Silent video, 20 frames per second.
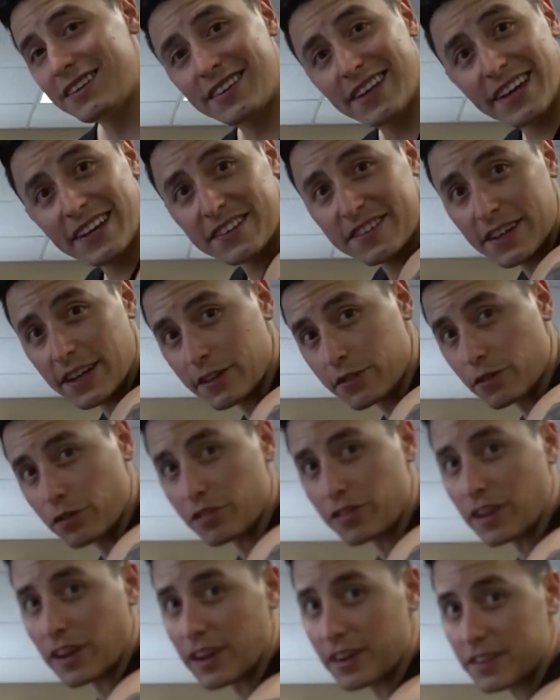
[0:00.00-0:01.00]
Next
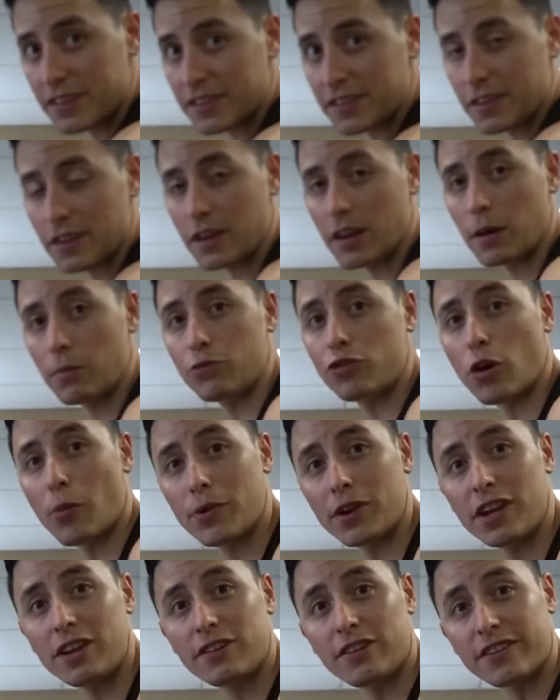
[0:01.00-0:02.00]
exercise, I'm
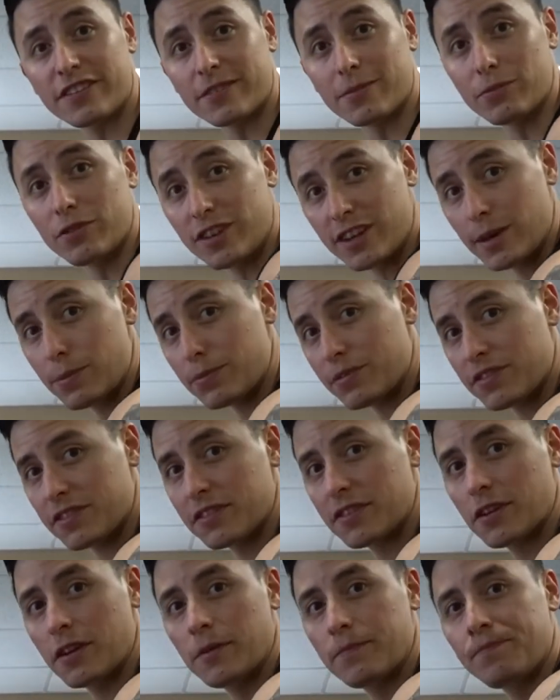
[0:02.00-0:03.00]
jumping into some
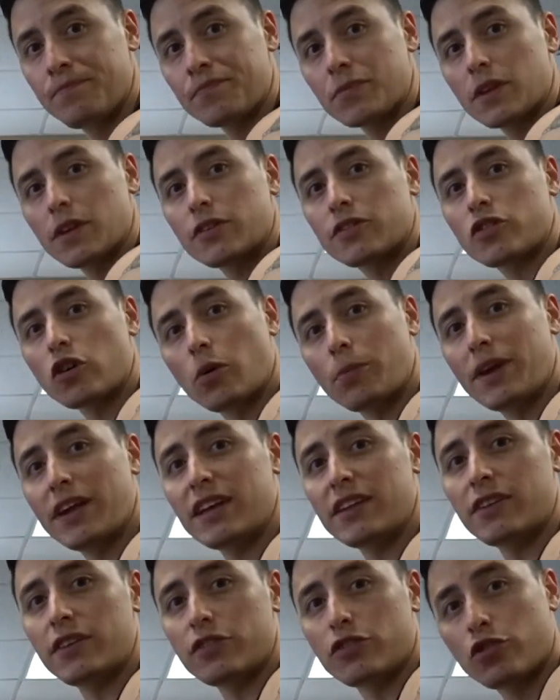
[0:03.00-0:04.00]
dips. So I'll be
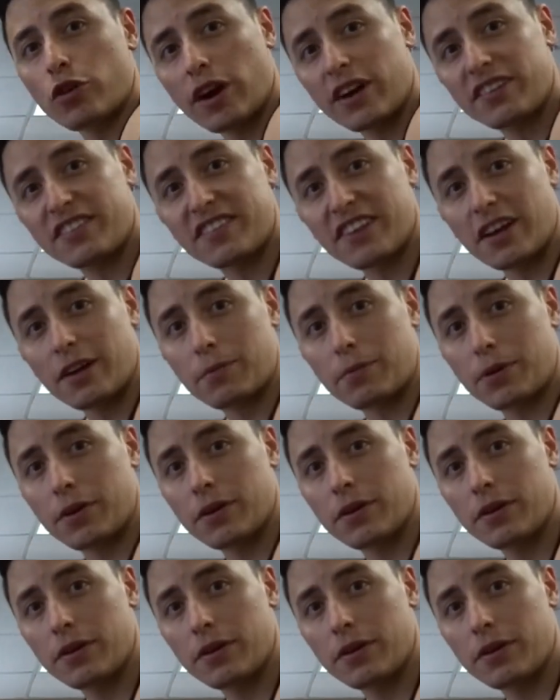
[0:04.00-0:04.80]
hitting tricep,